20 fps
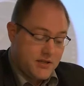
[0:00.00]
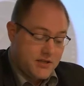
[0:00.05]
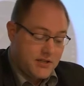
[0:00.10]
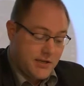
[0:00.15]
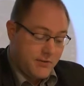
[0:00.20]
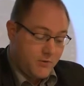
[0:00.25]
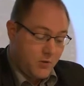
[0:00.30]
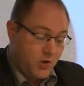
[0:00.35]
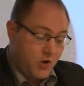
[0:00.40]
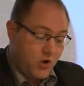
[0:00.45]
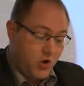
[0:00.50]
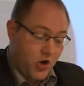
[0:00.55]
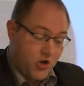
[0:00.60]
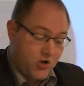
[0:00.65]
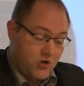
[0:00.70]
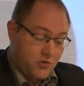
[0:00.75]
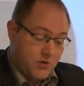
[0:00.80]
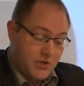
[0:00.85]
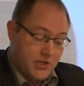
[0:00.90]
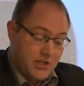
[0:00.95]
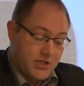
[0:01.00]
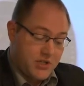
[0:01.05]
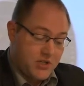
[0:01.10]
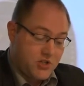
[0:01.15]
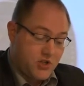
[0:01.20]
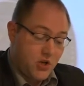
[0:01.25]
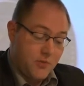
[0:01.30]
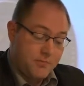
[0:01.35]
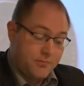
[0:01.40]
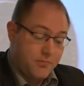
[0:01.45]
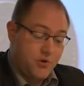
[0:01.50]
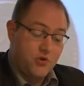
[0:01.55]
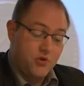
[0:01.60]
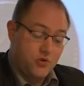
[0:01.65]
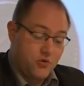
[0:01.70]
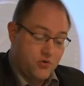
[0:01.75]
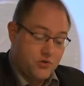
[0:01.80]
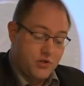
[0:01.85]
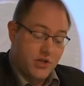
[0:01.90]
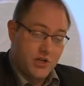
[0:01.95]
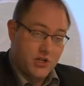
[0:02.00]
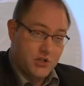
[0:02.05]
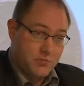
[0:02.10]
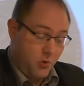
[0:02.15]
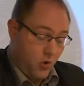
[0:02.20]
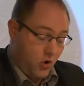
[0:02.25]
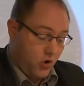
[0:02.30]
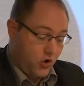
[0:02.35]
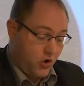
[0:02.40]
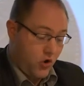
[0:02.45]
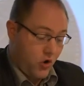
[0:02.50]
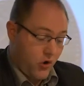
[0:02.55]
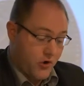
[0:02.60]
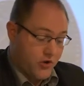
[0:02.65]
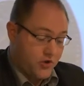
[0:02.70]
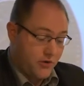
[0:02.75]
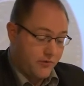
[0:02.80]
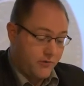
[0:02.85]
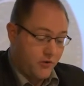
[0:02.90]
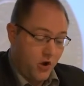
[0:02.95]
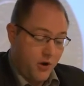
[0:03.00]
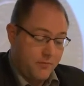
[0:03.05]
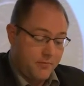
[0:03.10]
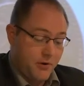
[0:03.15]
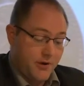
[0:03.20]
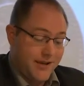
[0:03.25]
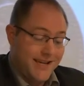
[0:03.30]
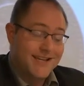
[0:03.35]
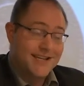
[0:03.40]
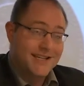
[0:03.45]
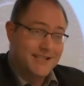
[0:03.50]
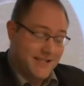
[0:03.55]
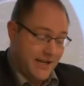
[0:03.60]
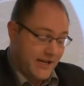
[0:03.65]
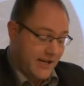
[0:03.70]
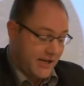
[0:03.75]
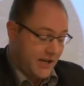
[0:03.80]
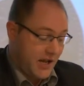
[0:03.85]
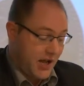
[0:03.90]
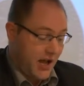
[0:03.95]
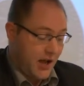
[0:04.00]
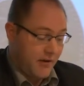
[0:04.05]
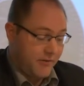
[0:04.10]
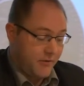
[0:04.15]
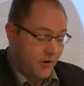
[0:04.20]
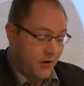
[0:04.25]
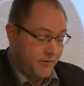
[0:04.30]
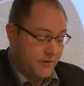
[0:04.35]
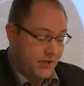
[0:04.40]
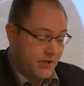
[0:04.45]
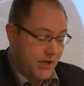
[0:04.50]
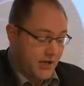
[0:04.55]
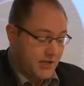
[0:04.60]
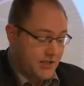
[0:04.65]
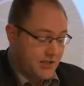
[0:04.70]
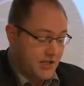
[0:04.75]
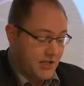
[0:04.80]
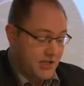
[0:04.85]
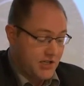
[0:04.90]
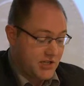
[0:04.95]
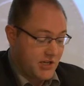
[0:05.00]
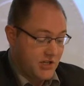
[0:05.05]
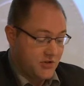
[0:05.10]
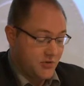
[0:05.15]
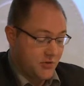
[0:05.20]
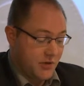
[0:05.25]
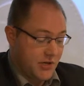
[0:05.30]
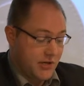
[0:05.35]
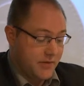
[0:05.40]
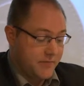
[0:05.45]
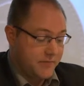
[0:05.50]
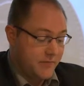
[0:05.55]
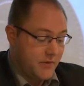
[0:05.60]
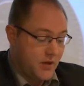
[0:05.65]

Several countries stopped producing small coins of copper in the second half of the 19th century.